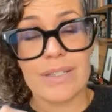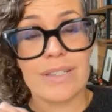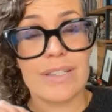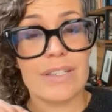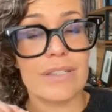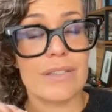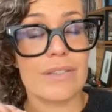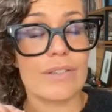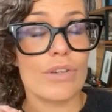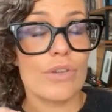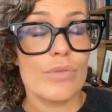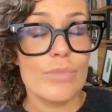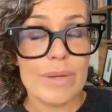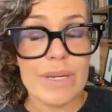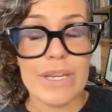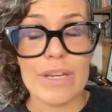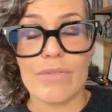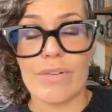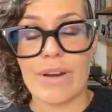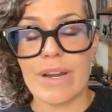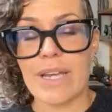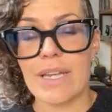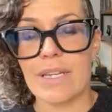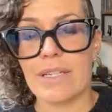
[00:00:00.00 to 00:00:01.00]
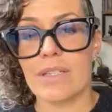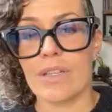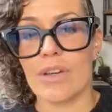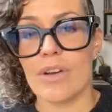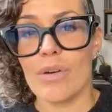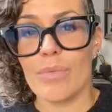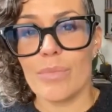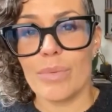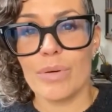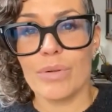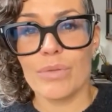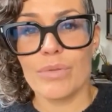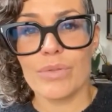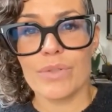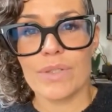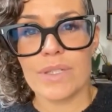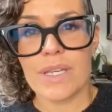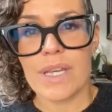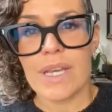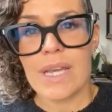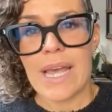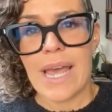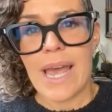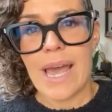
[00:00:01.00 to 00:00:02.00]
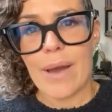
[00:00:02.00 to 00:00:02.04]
so many great examples,